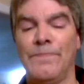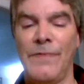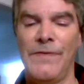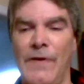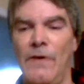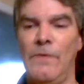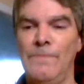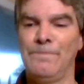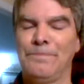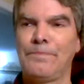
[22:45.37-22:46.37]
So,
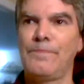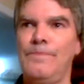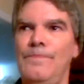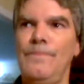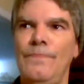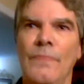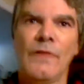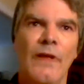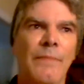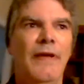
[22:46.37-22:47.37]

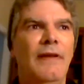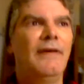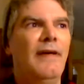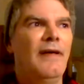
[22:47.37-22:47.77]
I mean,